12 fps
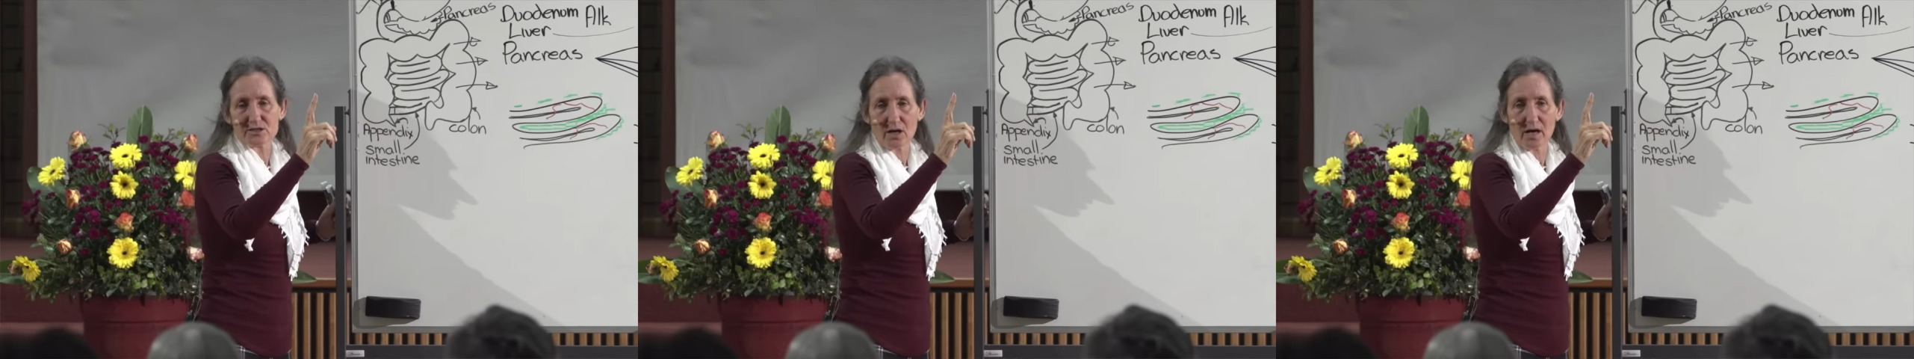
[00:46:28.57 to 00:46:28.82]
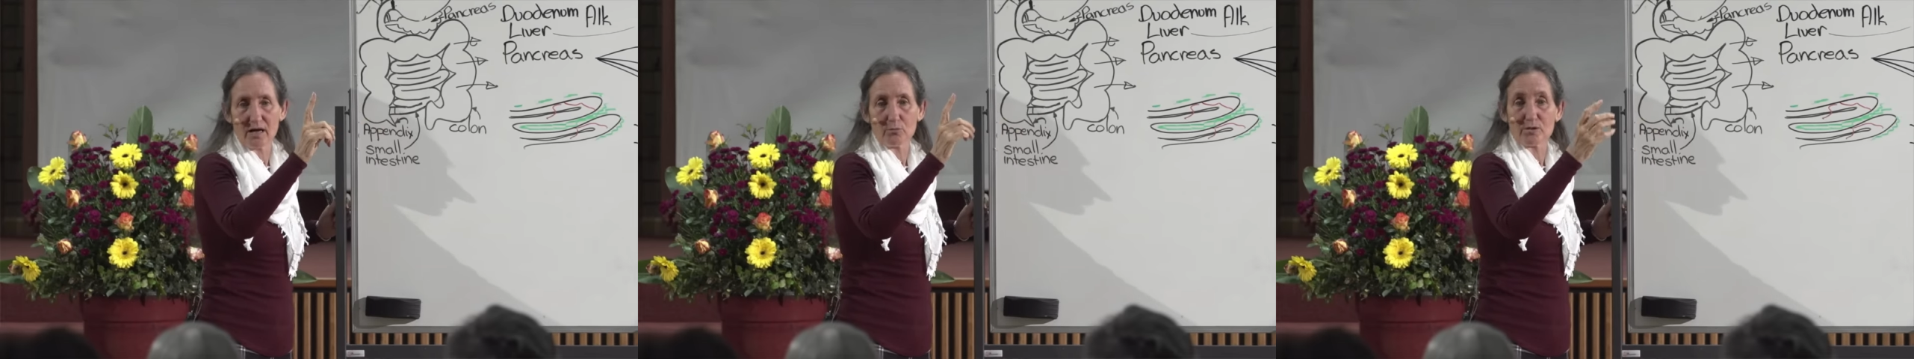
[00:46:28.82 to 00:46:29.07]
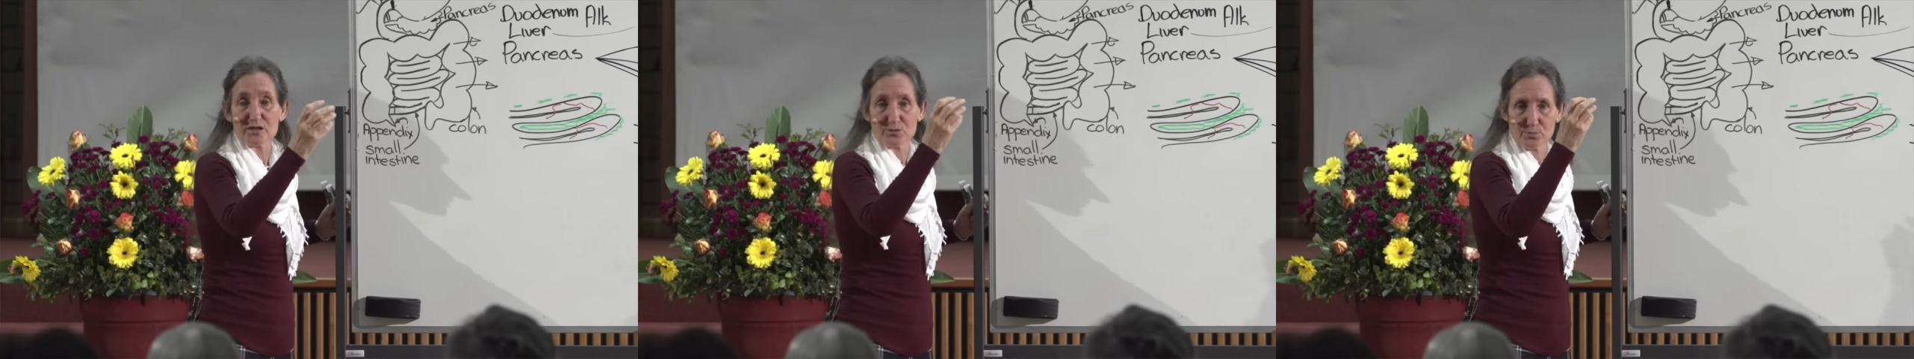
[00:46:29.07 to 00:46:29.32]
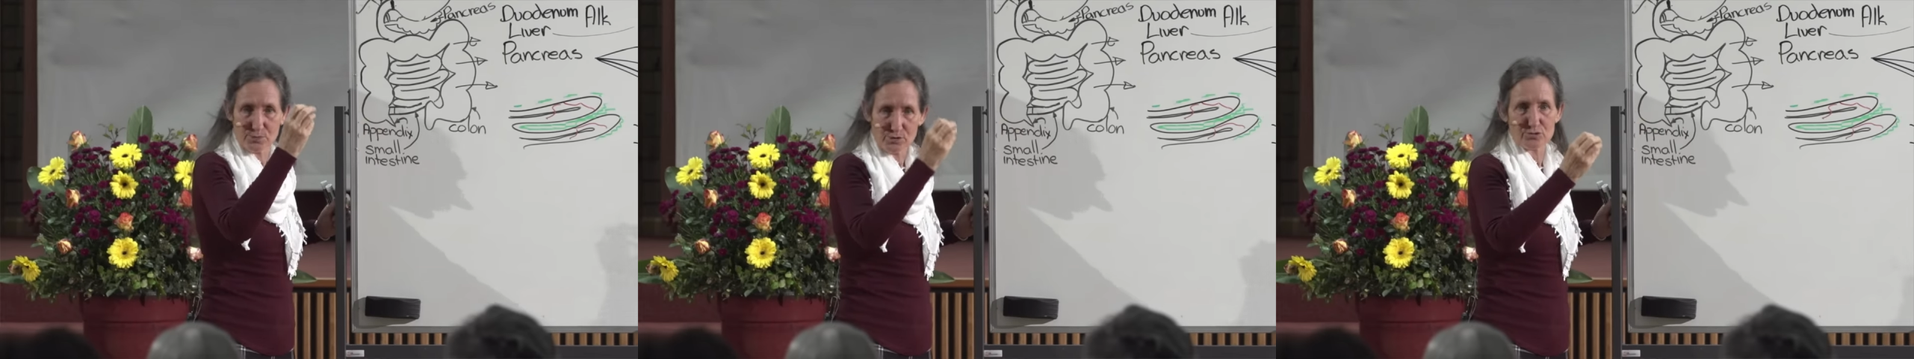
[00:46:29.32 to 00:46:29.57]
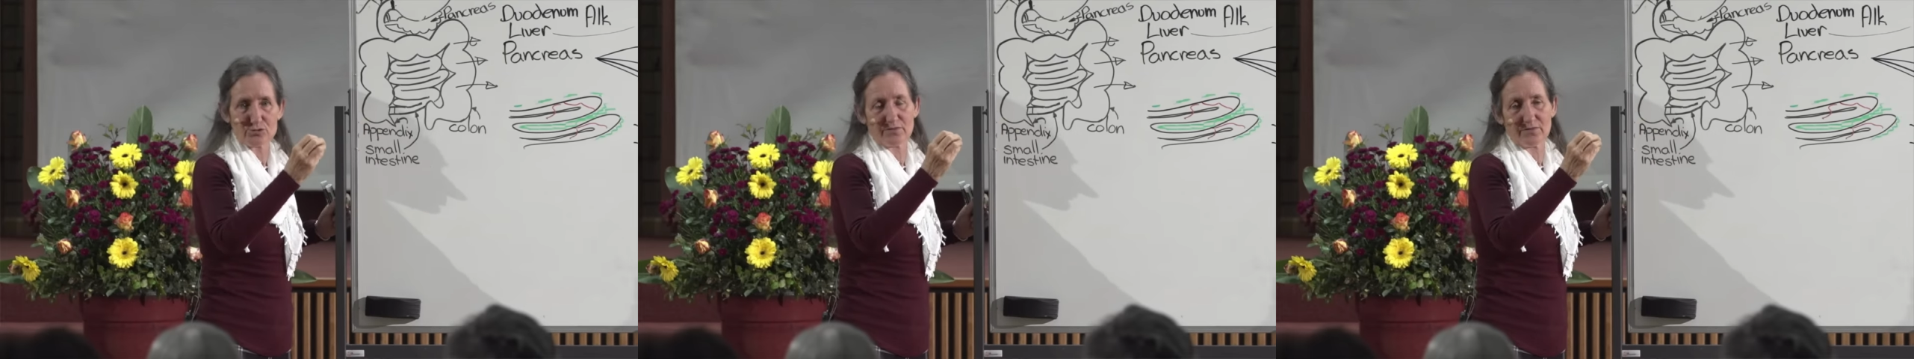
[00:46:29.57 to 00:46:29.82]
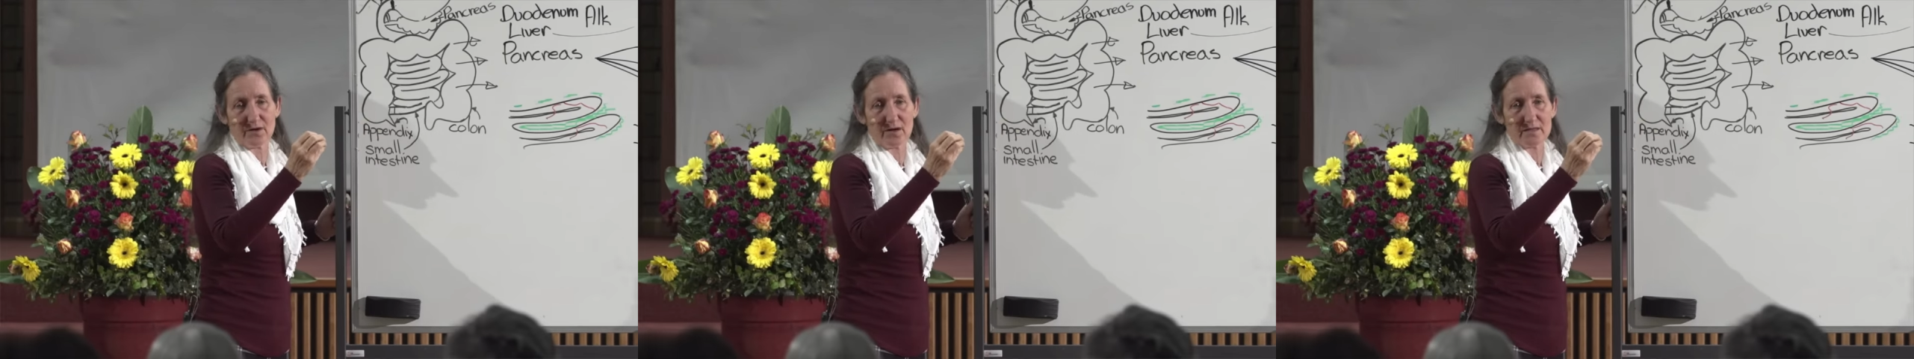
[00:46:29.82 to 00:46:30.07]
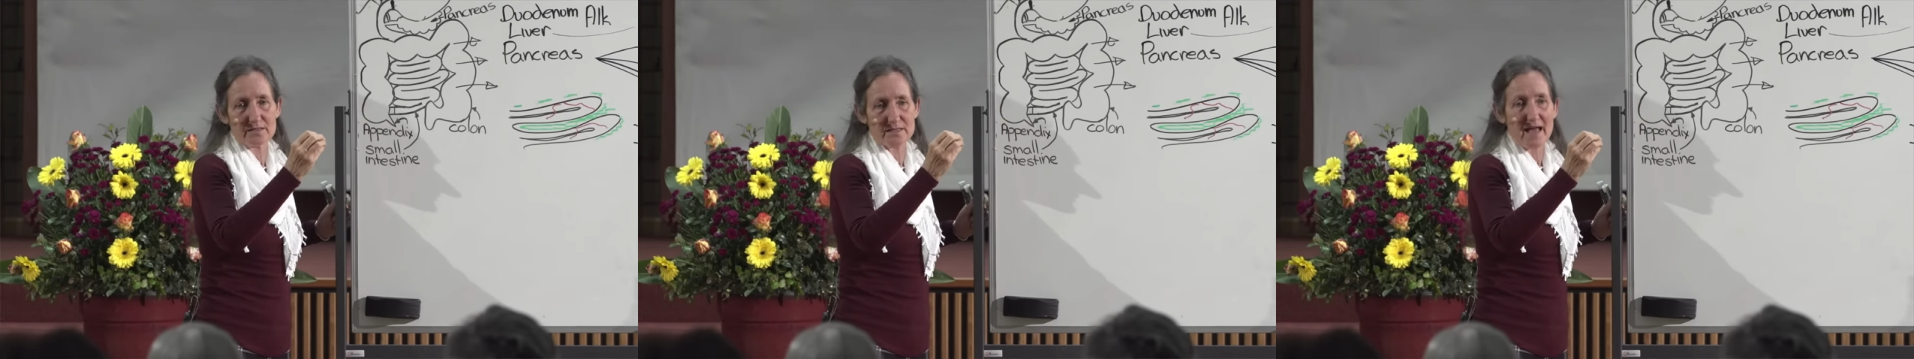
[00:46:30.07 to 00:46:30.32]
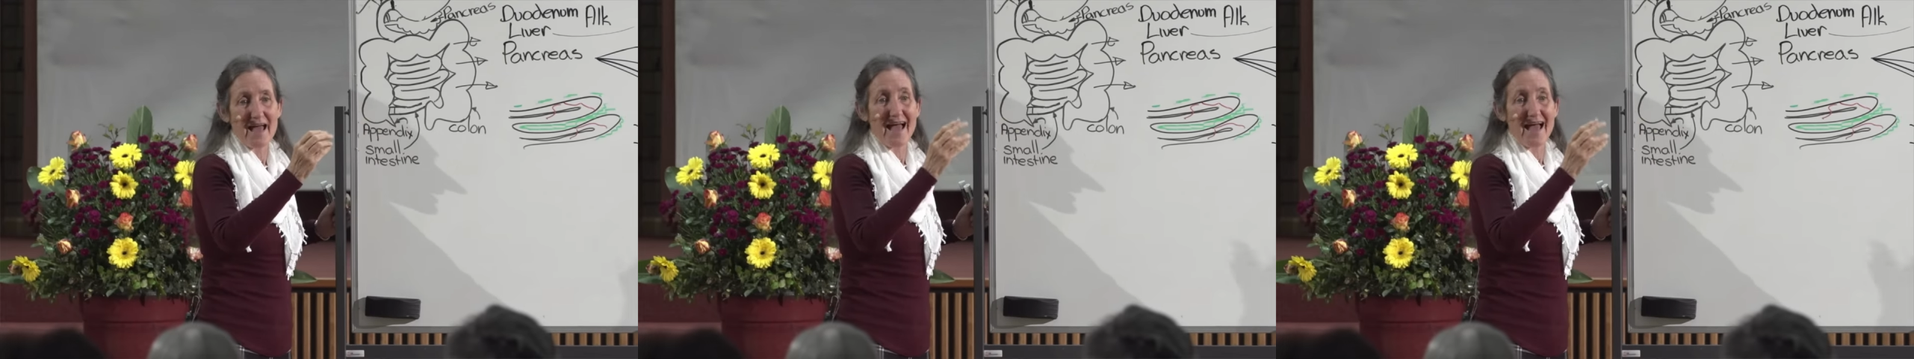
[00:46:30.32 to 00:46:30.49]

diet which putrefies